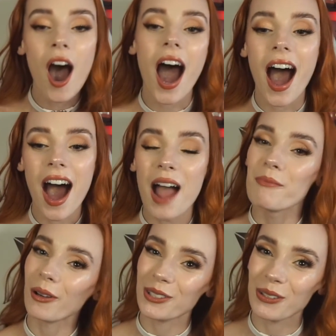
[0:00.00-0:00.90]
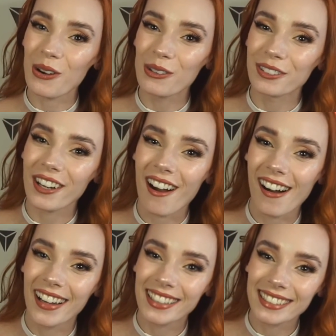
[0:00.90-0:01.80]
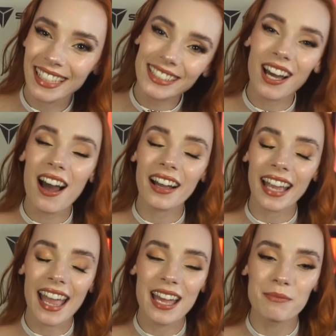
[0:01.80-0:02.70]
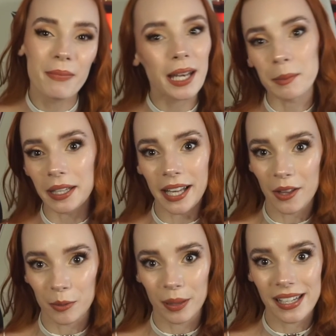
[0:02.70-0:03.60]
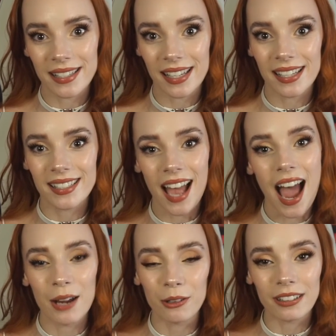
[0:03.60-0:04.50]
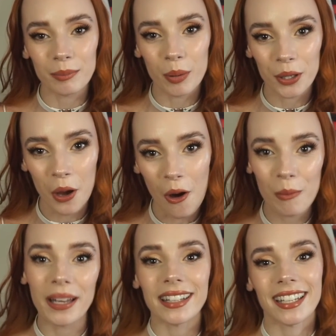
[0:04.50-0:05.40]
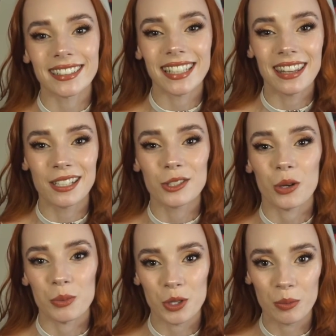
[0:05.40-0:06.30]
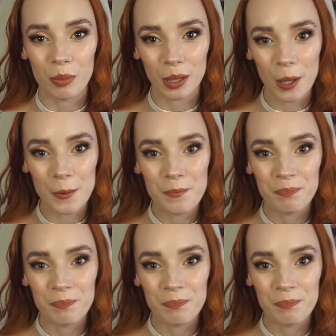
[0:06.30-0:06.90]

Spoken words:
I'm also over on TikTok and many other places. I will put all my links in the description below.